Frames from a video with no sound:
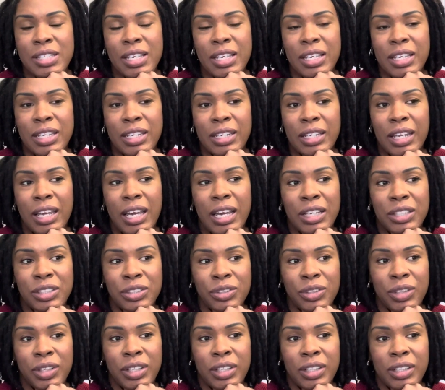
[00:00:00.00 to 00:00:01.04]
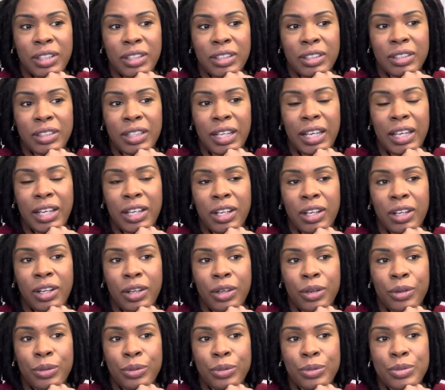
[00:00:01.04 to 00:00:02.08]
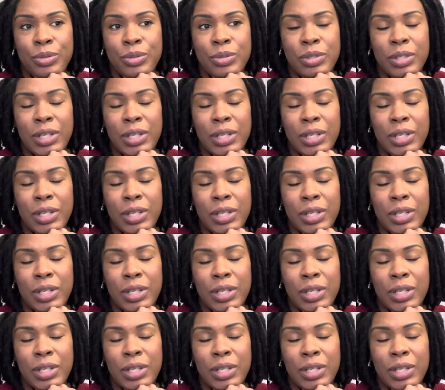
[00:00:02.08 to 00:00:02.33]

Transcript: and extra like clothes,